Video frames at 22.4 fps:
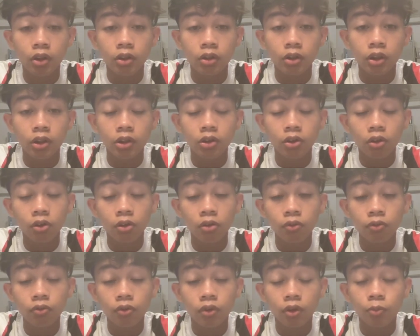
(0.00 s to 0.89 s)
That's
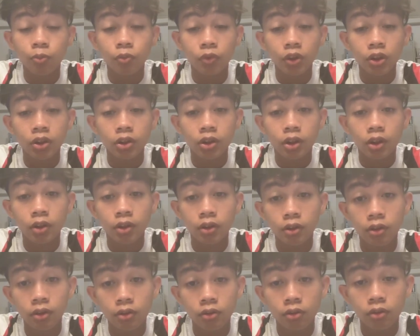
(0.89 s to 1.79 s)
all from me,
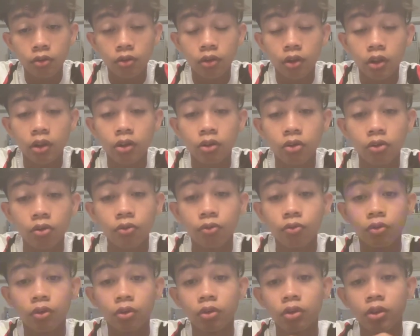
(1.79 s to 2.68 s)
Shahil. Thank you
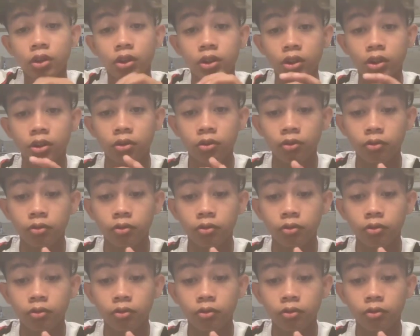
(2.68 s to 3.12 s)
for listening.